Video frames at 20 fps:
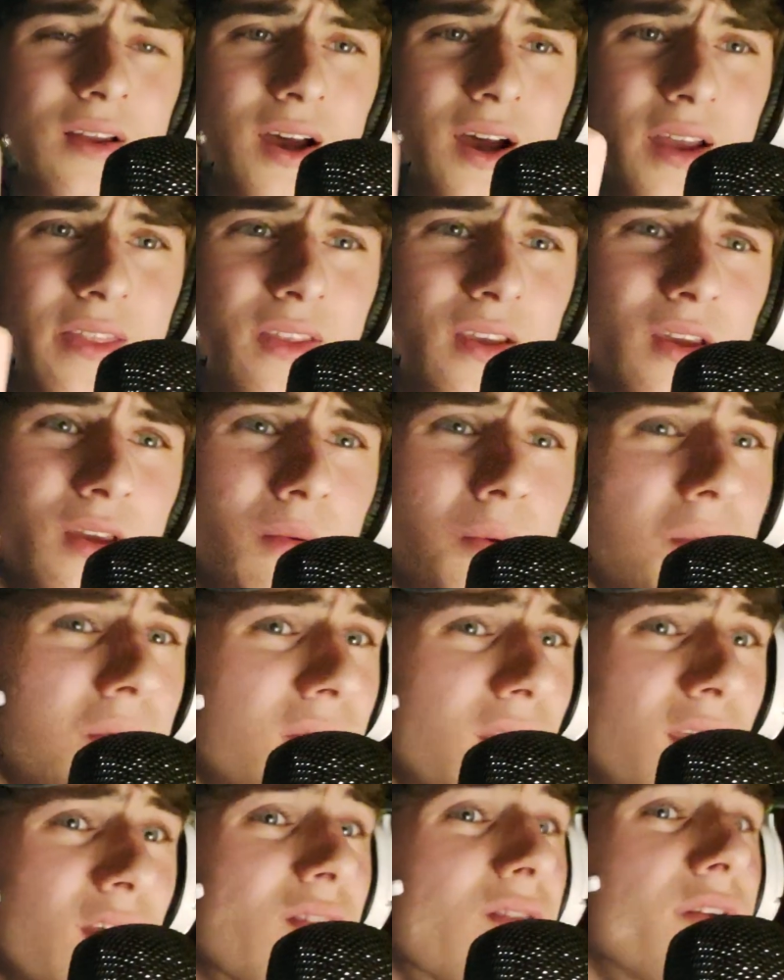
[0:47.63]
I think it was
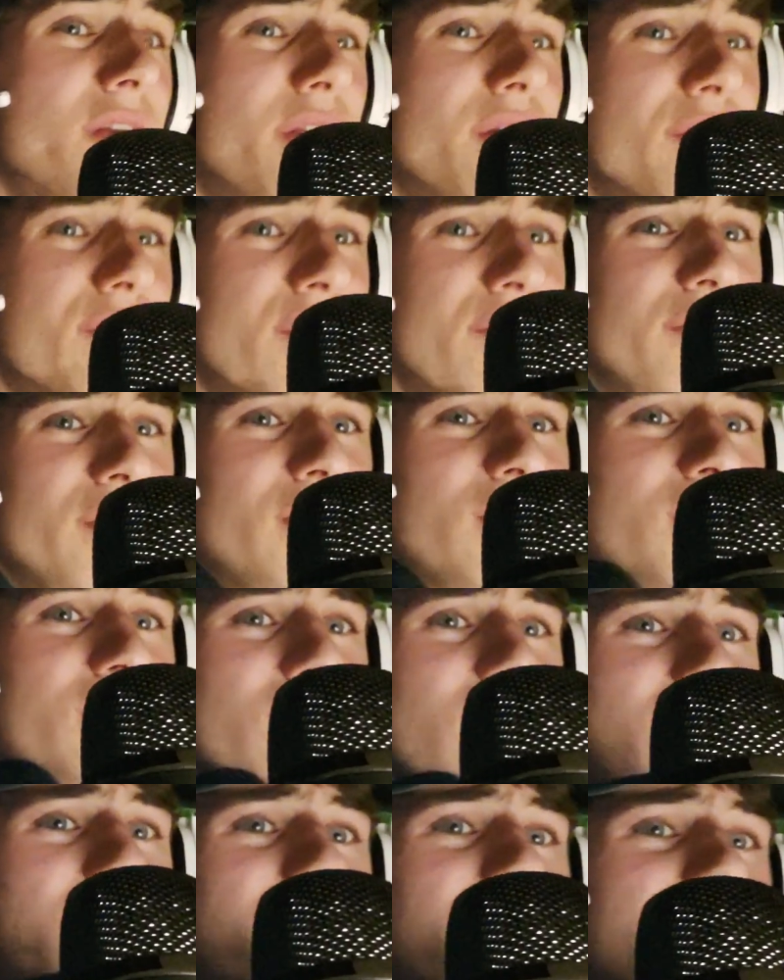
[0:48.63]
like
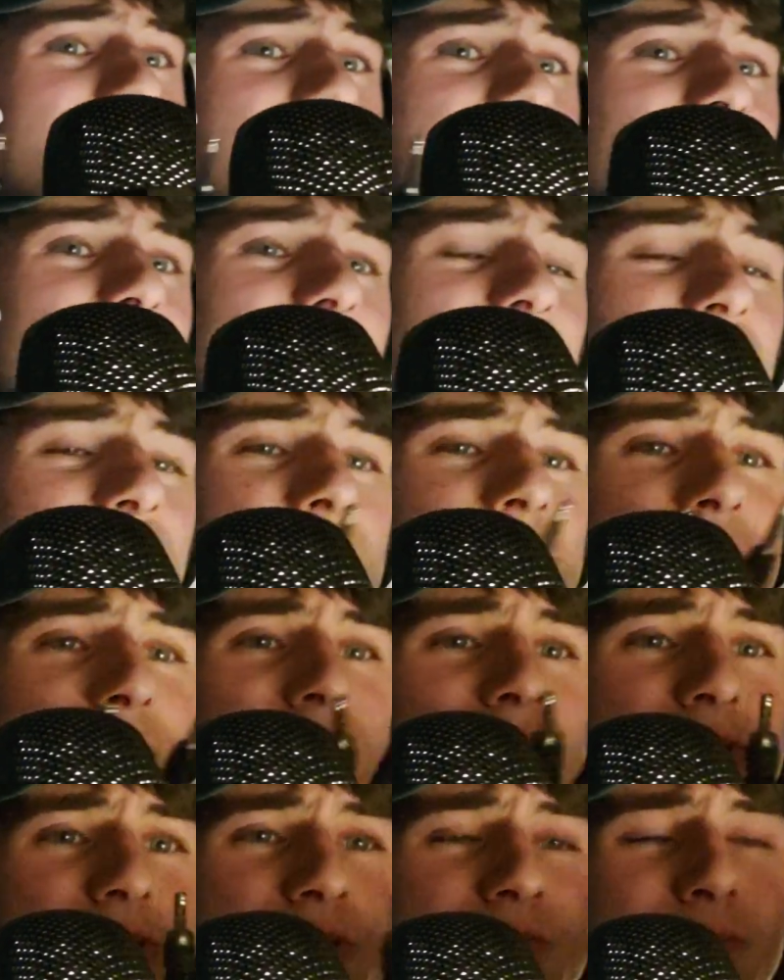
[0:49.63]
$350,
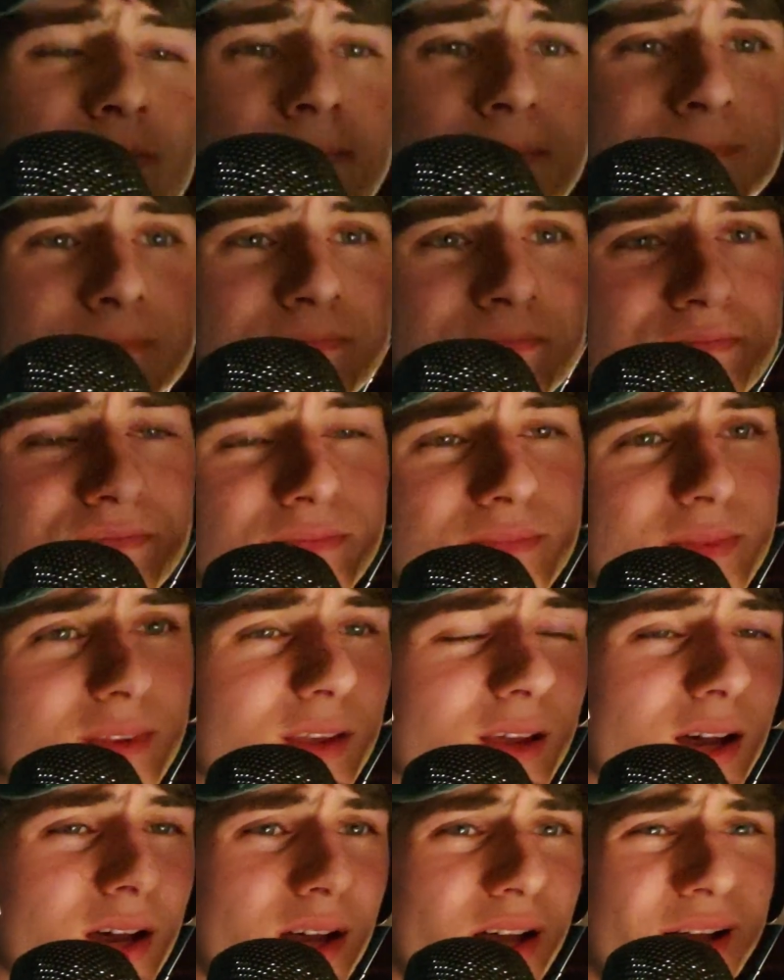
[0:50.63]
which
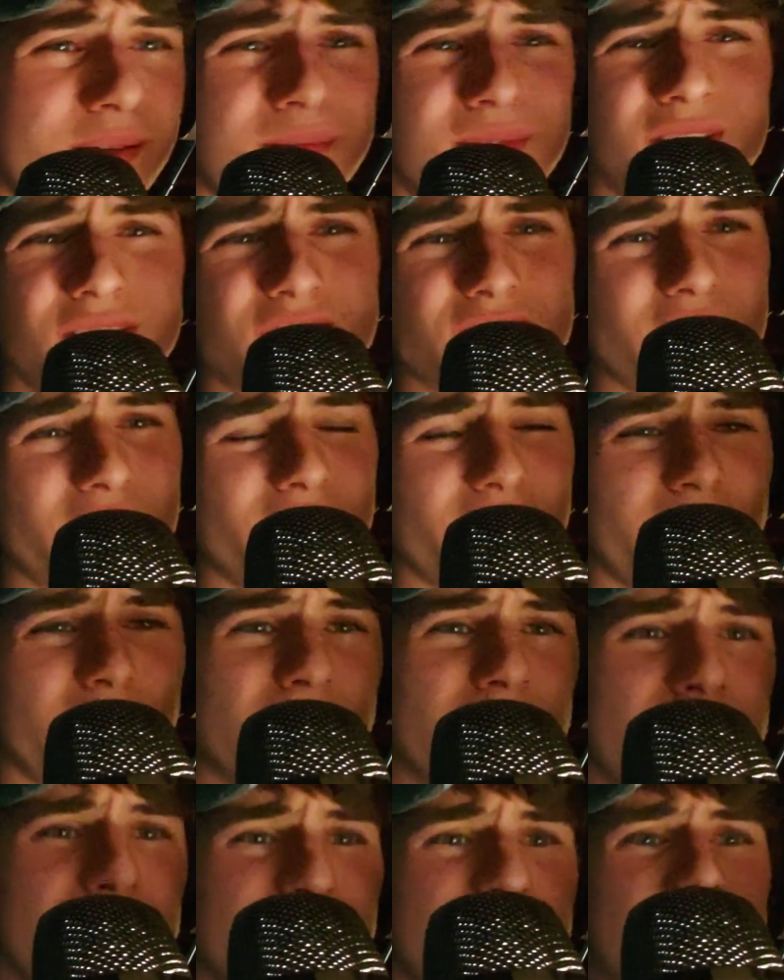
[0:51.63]
is like
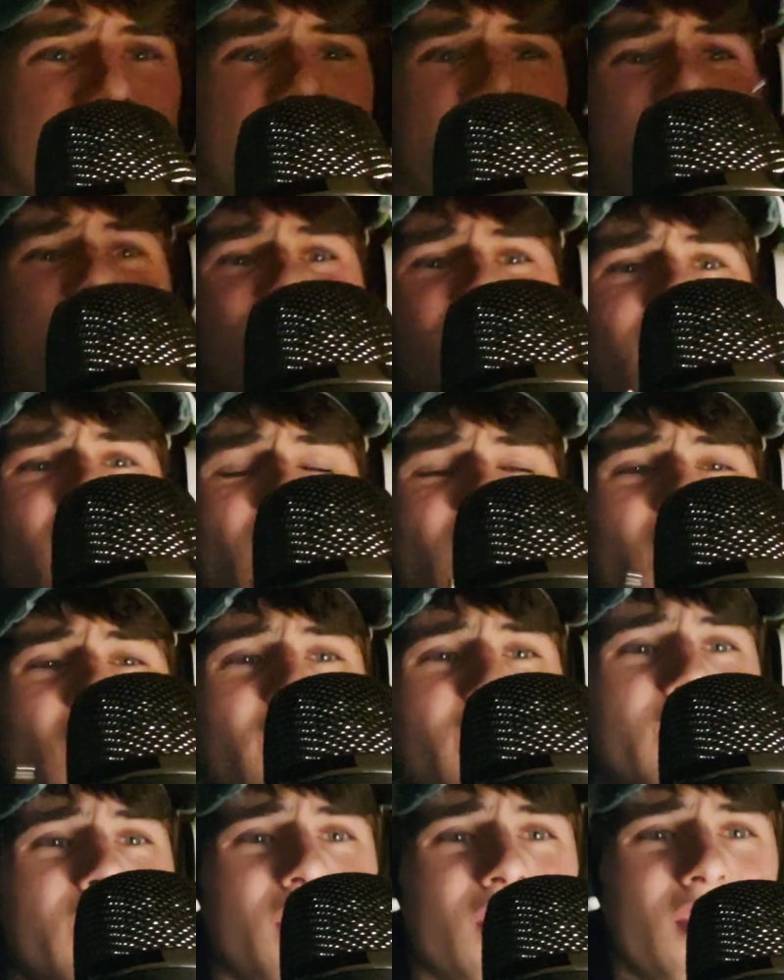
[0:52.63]

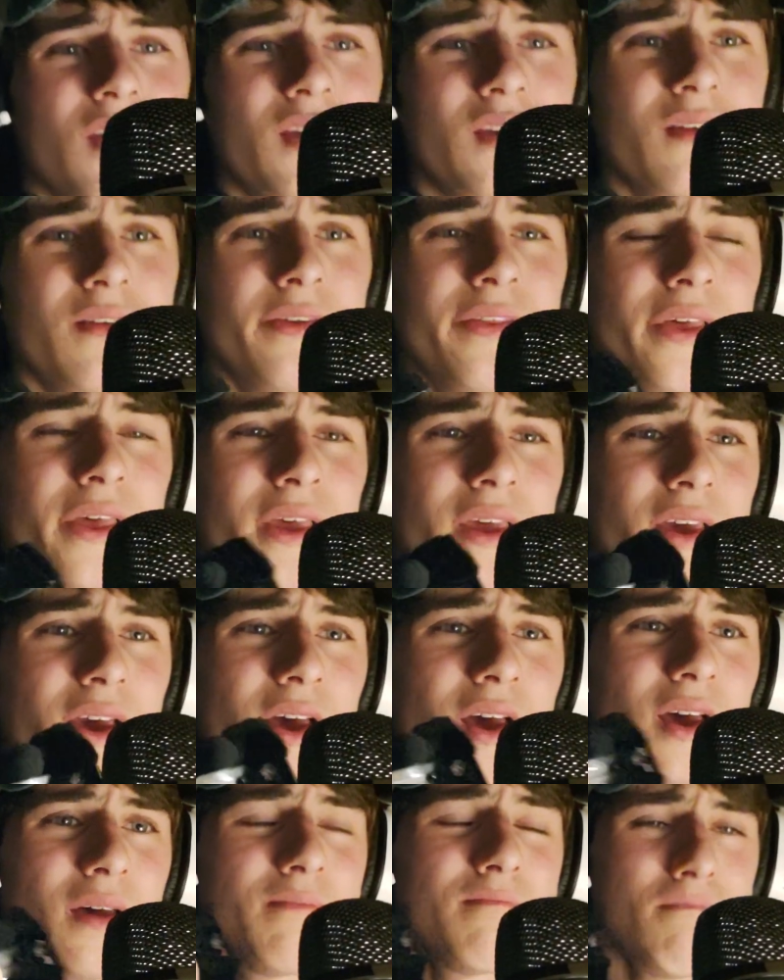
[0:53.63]
on the
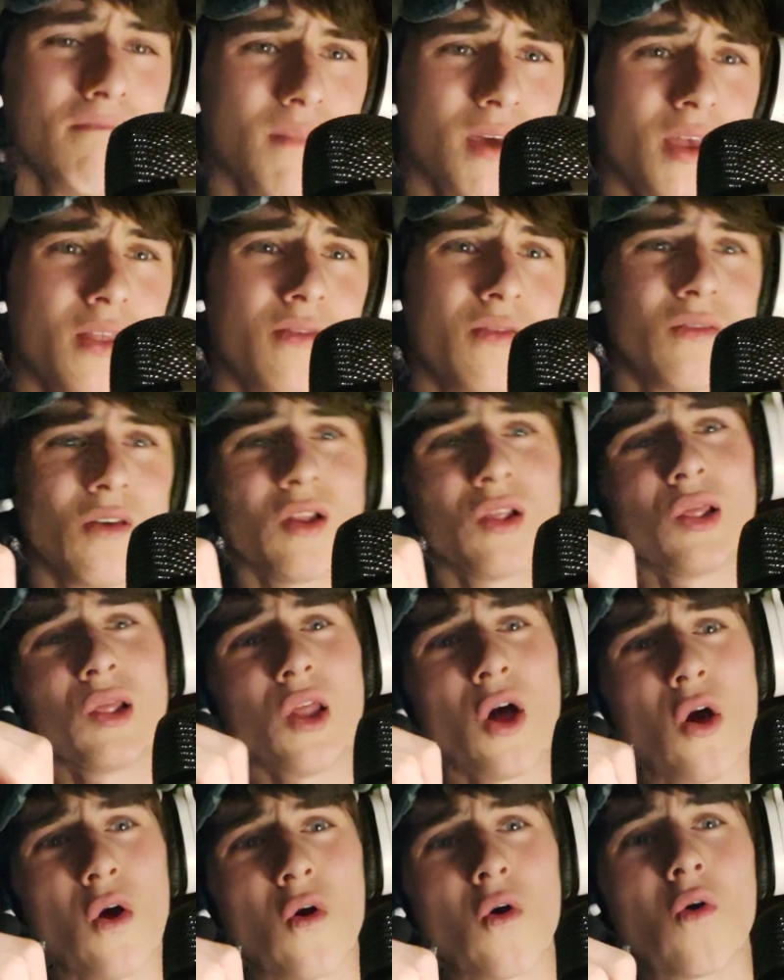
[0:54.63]
mid to
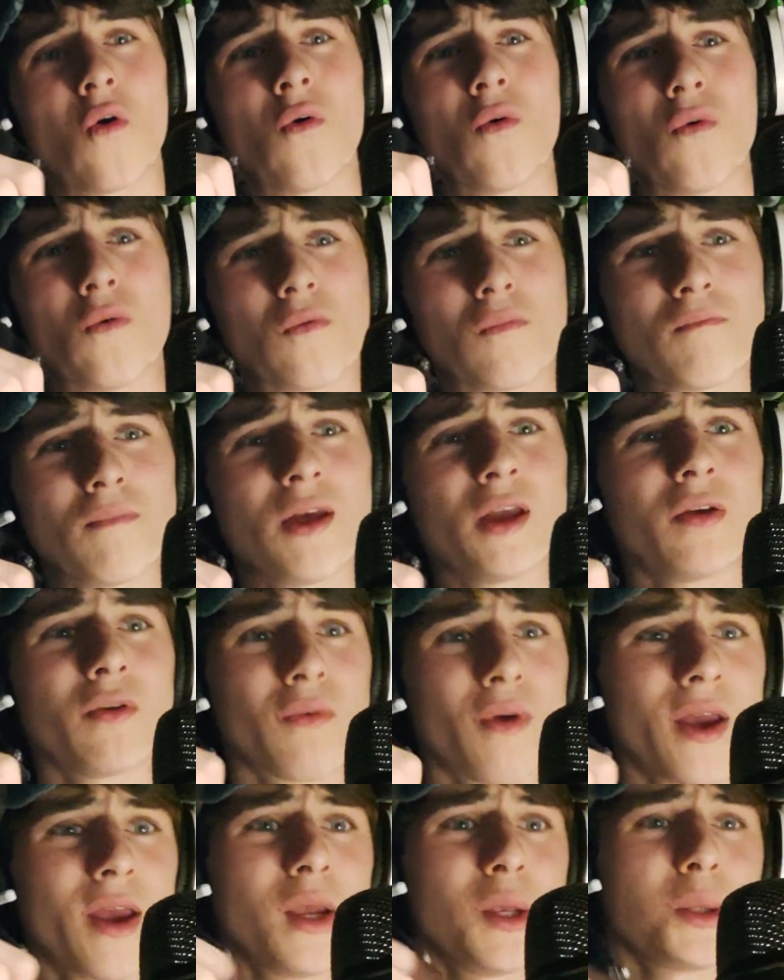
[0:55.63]
low
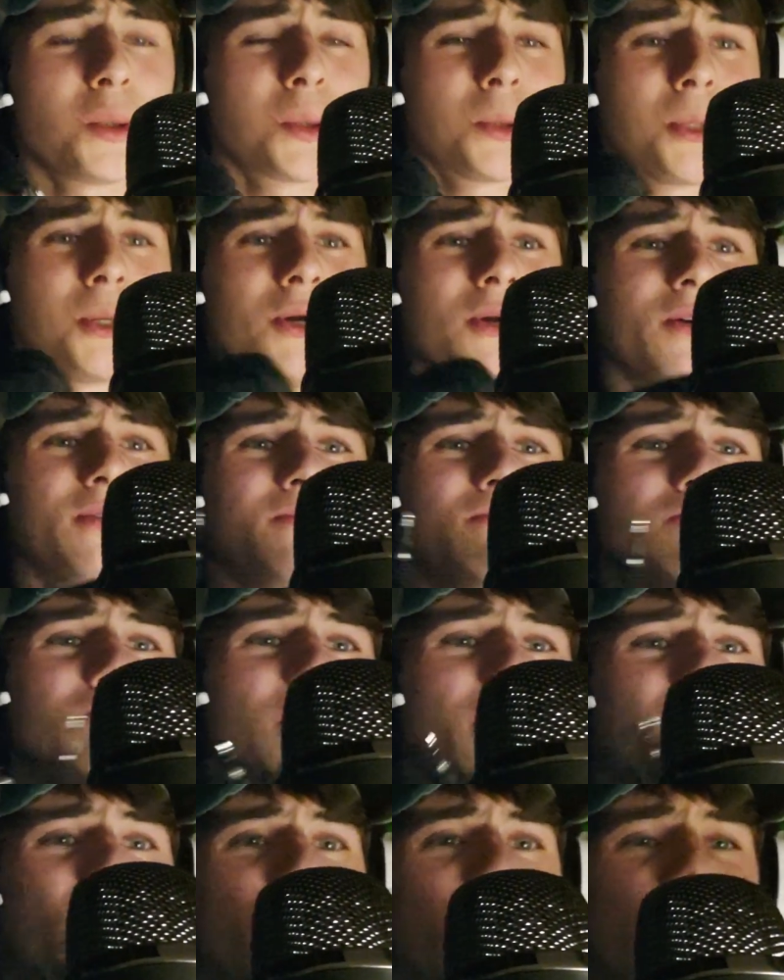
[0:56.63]
mid-range for
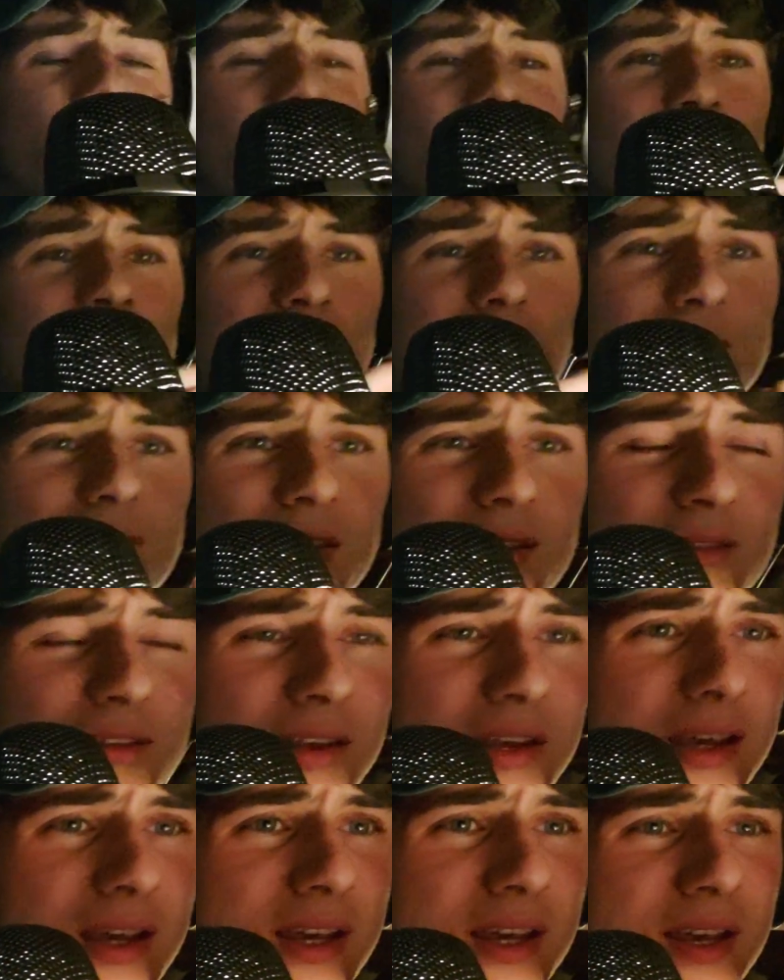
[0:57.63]
prices on flight headsets,
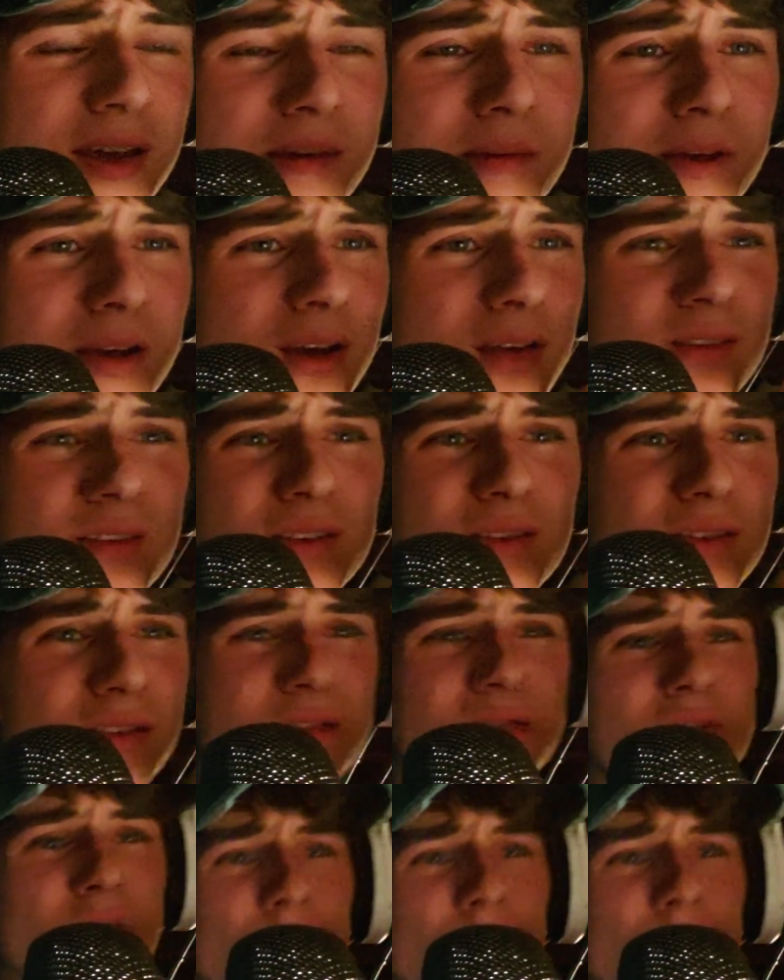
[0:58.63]
because these things